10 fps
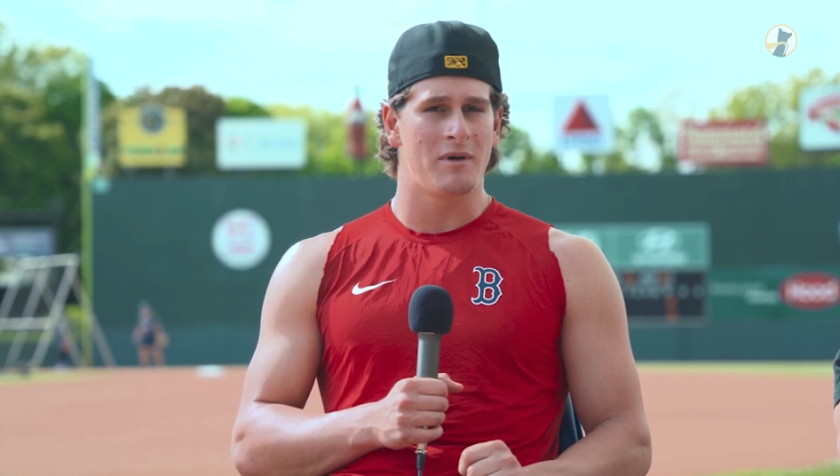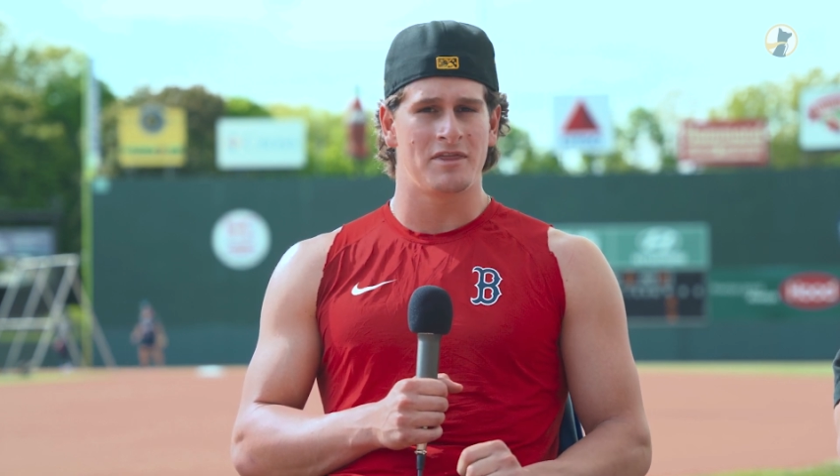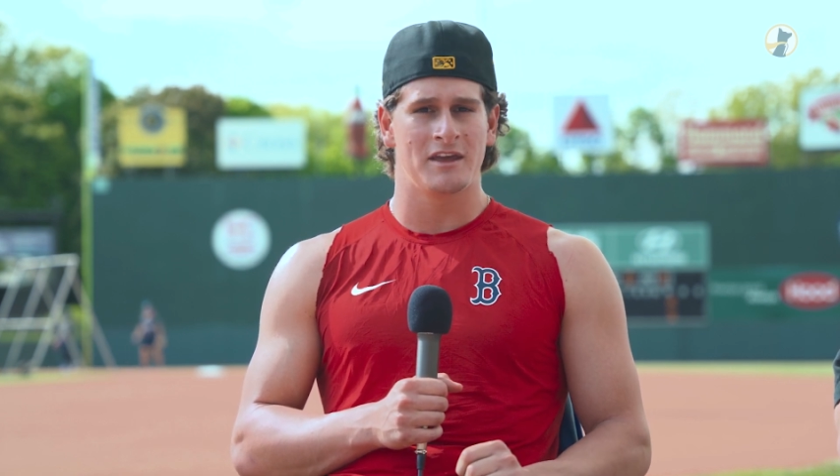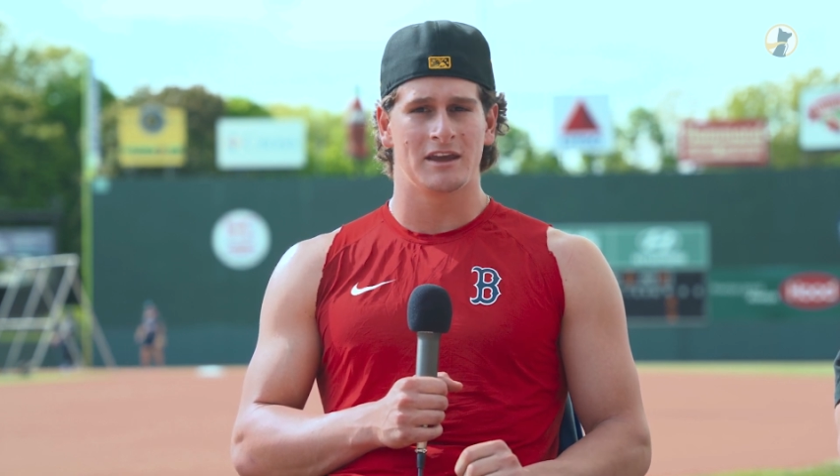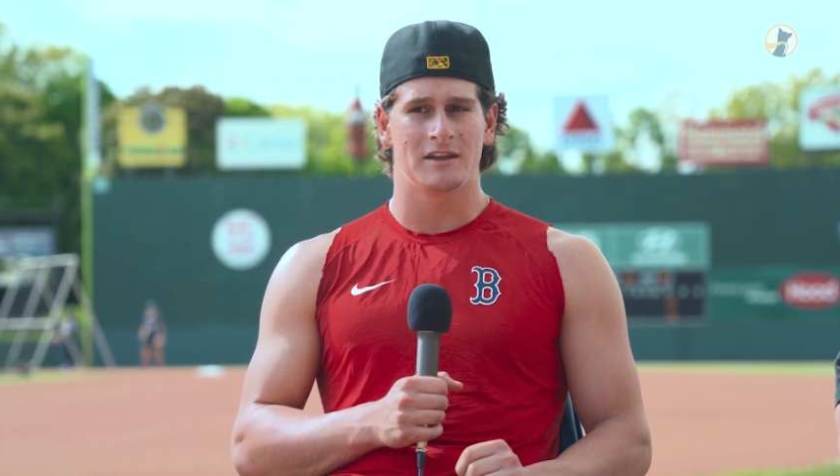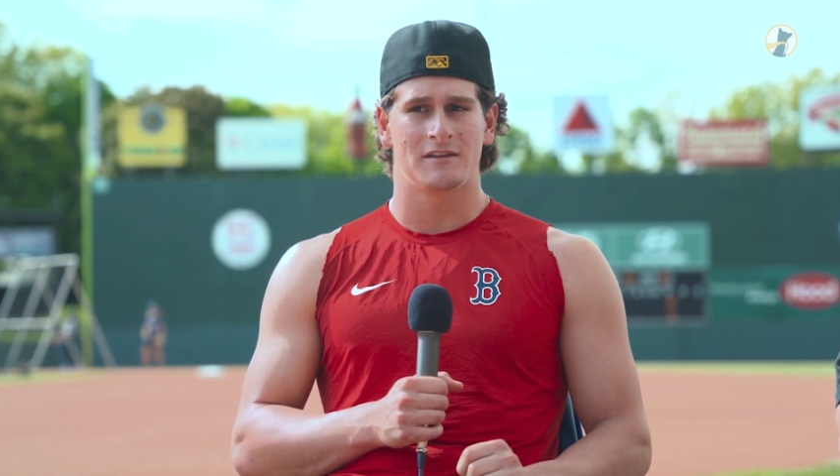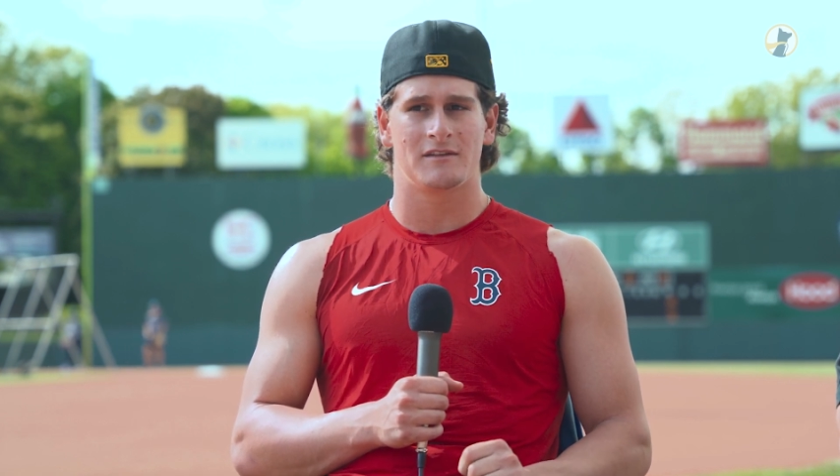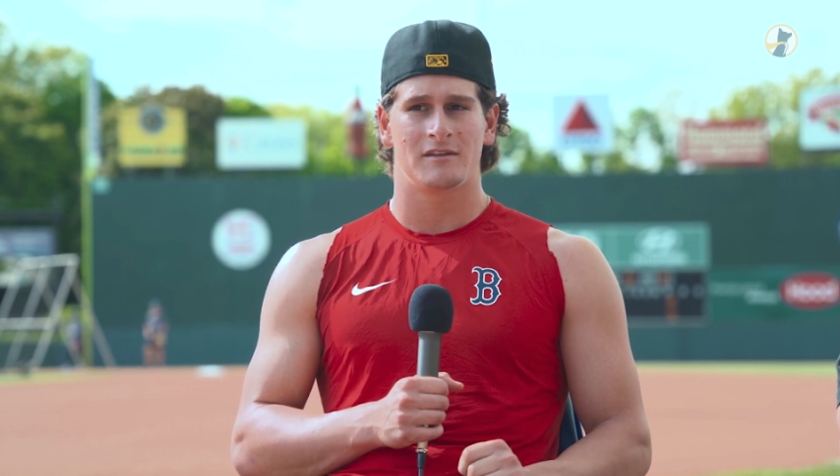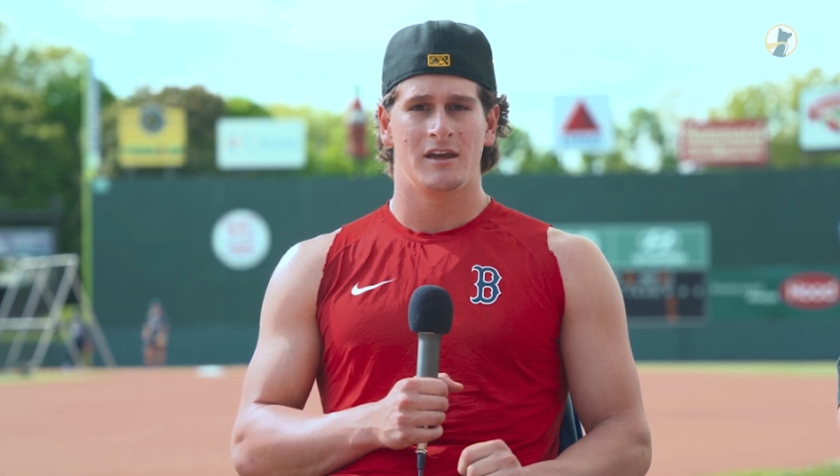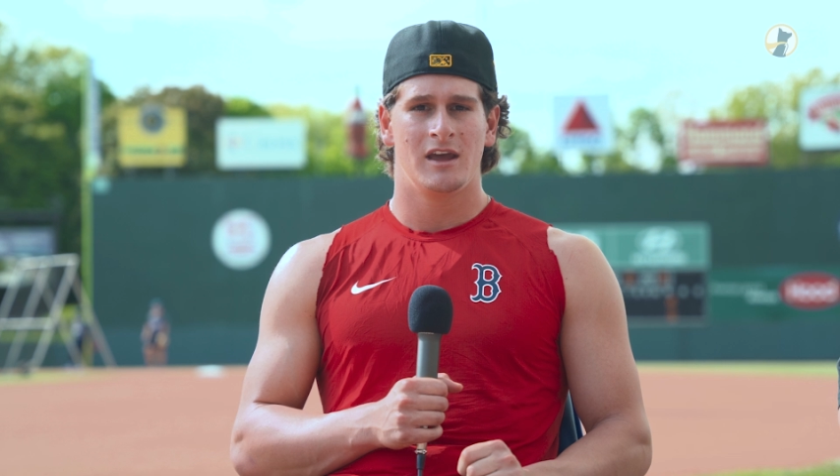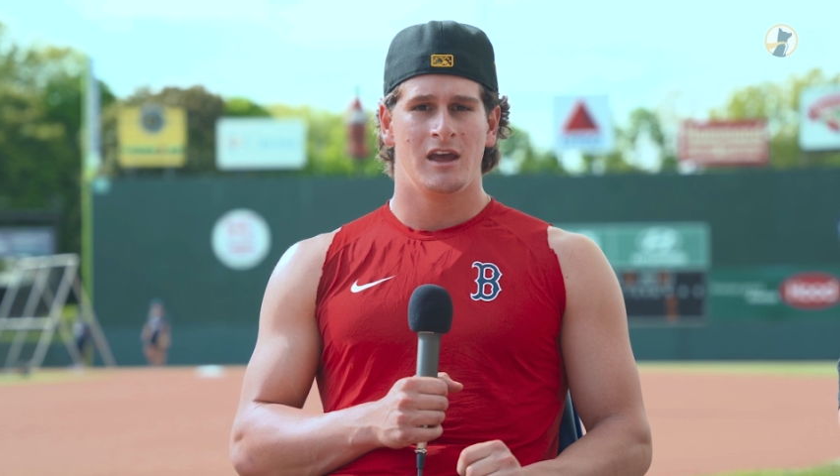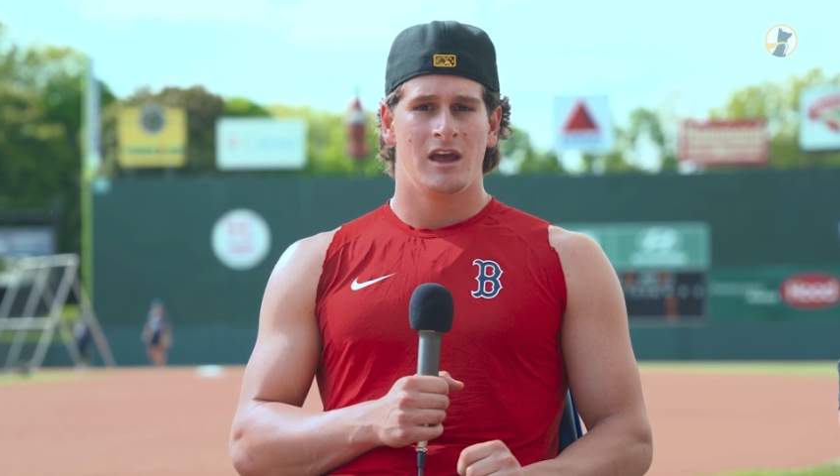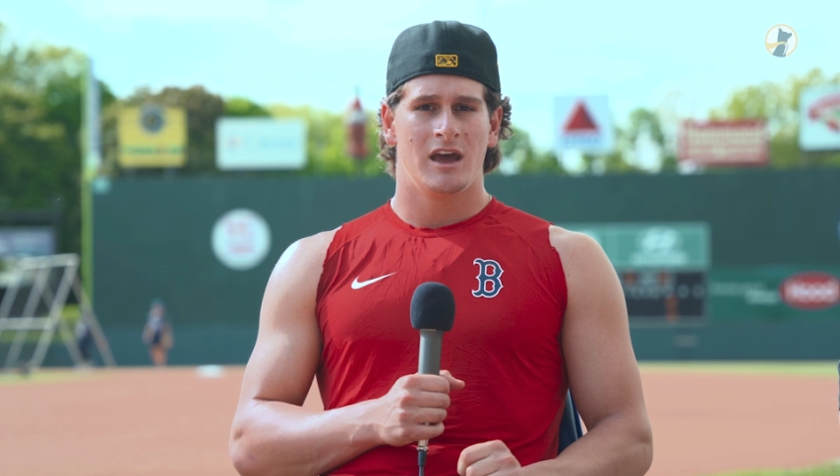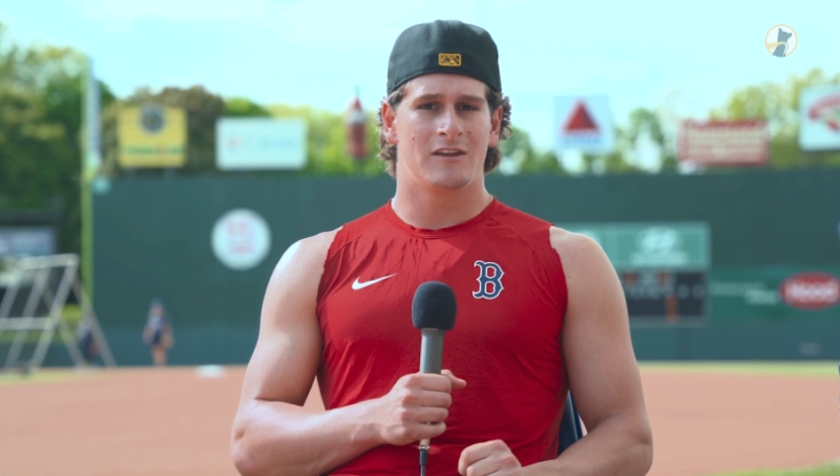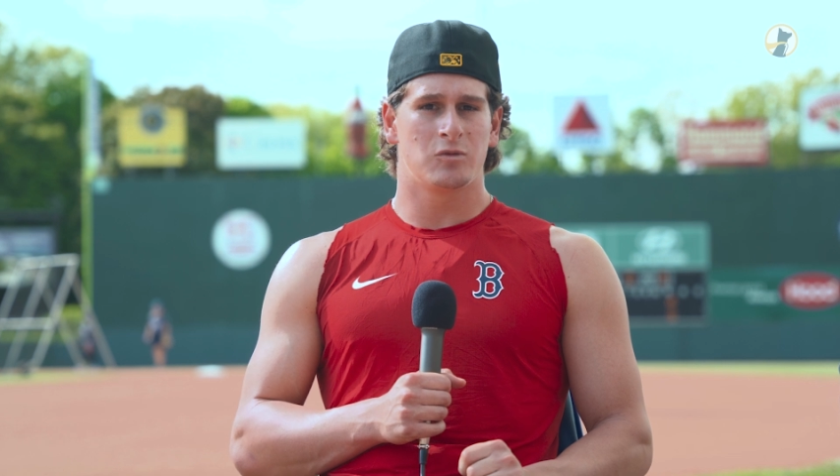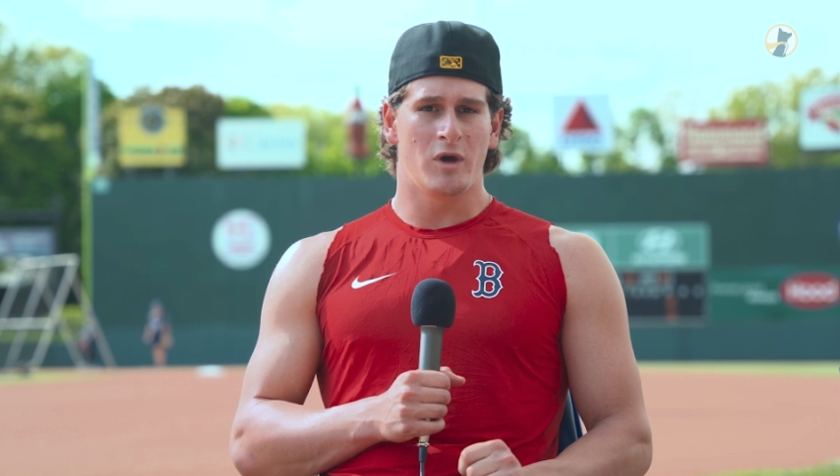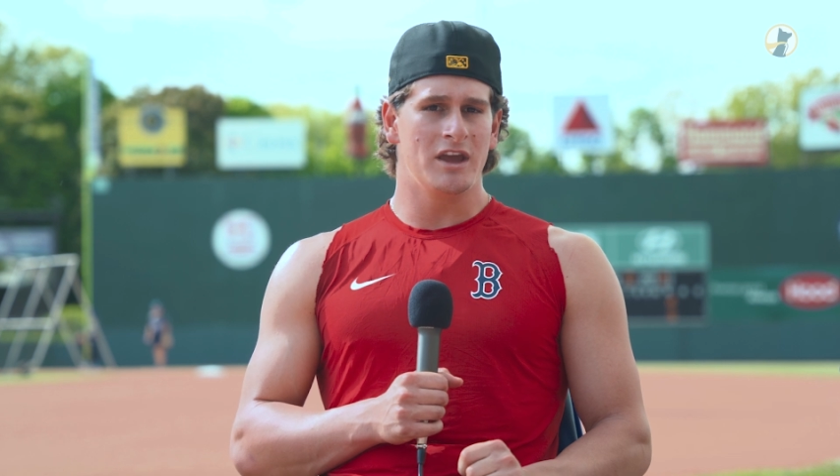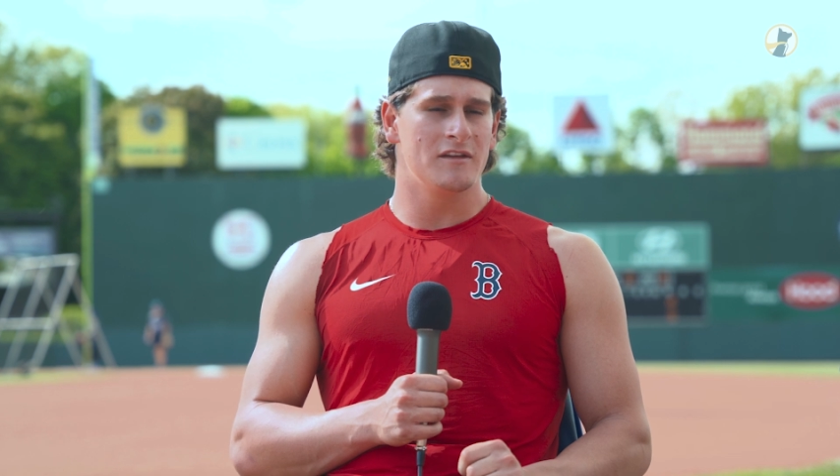I think it's way